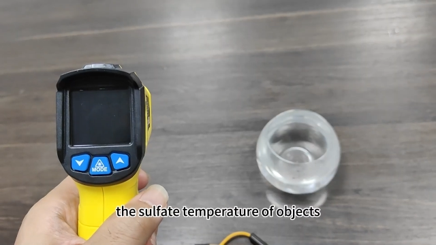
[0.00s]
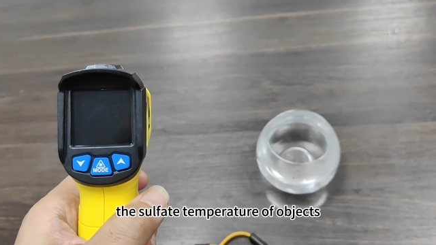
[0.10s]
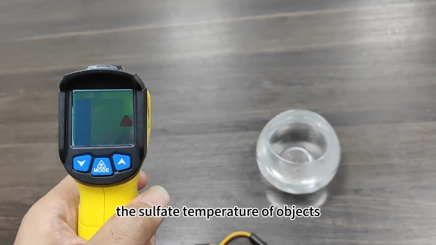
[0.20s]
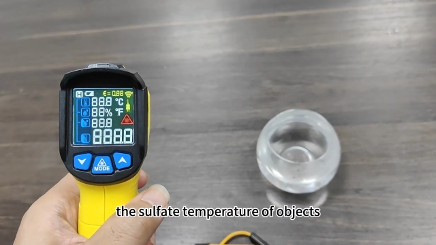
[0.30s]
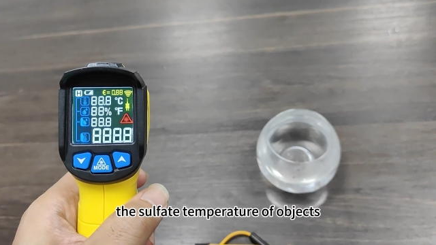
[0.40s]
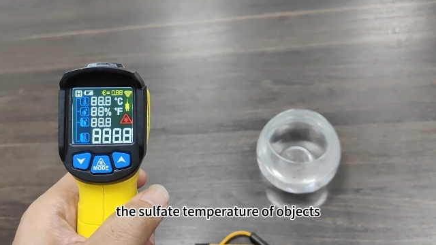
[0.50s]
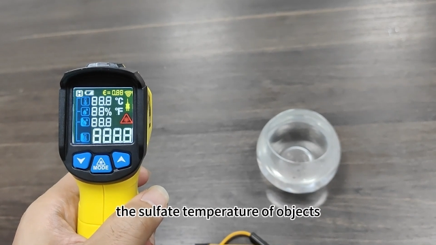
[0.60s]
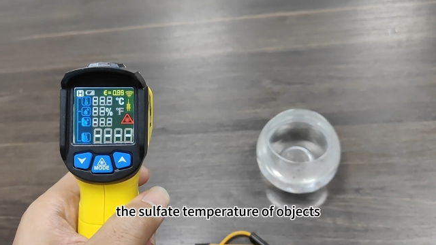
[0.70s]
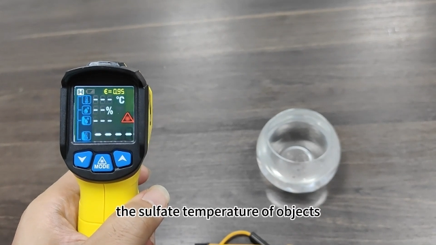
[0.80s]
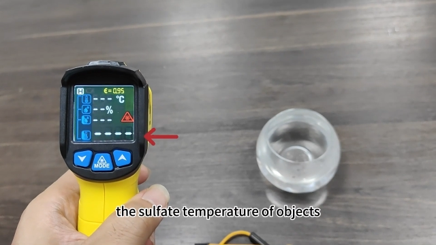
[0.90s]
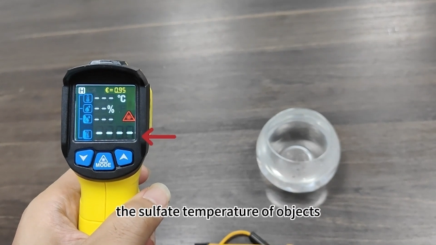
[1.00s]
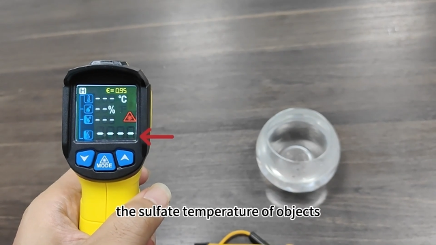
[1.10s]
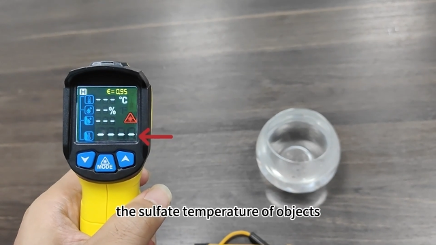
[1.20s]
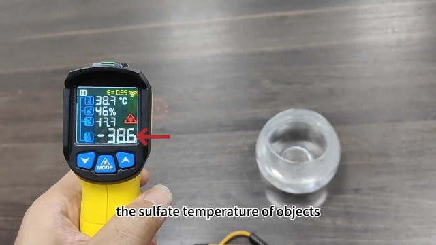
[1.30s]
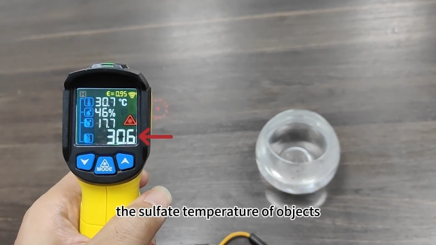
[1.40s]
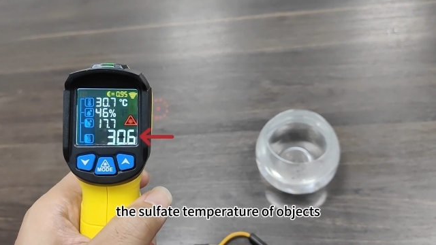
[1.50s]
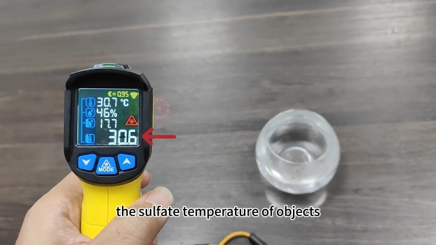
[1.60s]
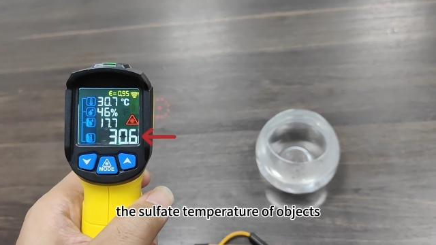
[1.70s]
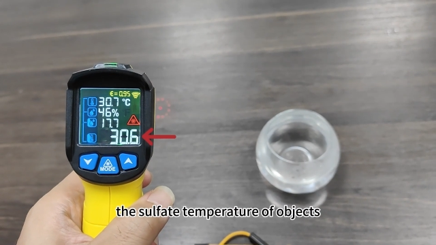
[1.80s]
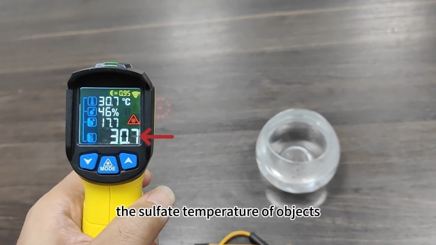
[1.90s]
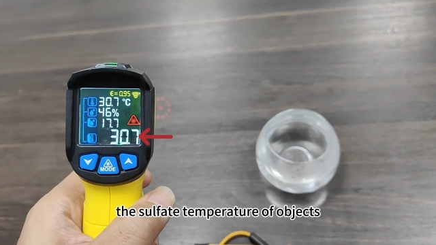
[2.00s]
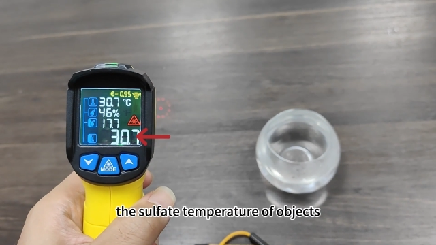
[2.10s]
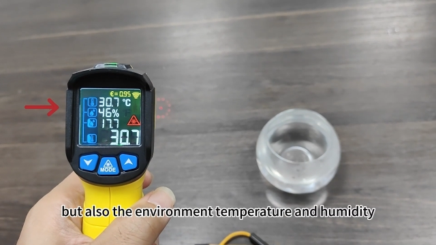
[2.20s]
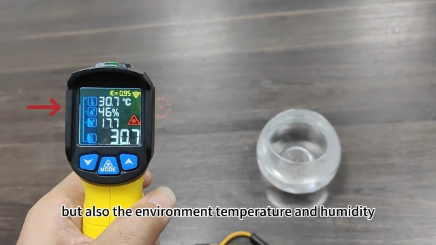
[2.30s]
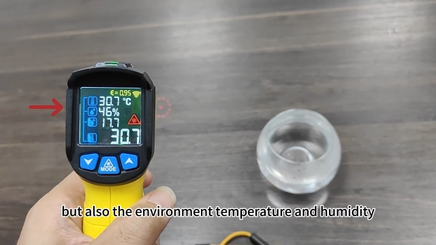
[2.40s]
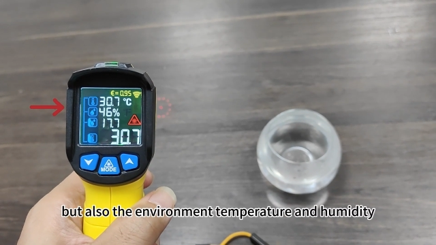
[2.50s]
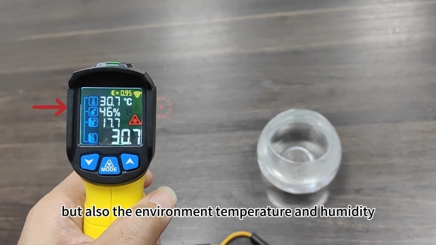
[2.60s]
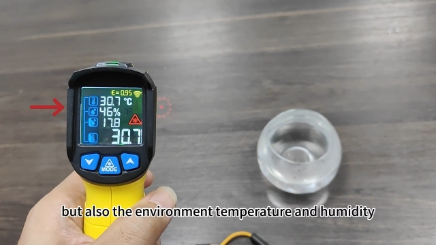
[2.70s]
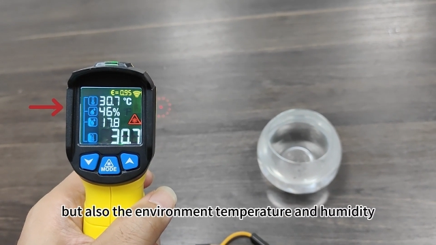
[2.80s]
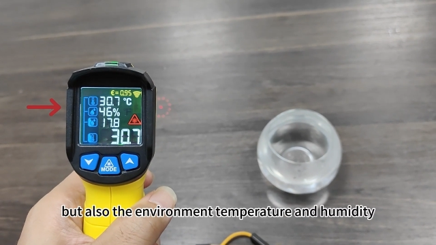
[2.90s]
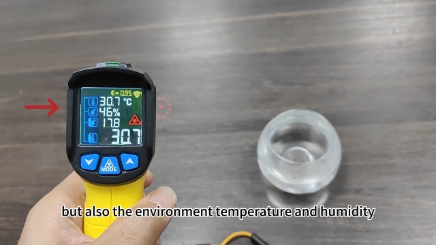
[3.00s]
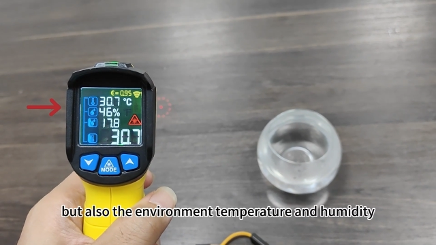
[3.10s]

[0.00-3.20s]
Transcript: Nobody's mouth can be seen.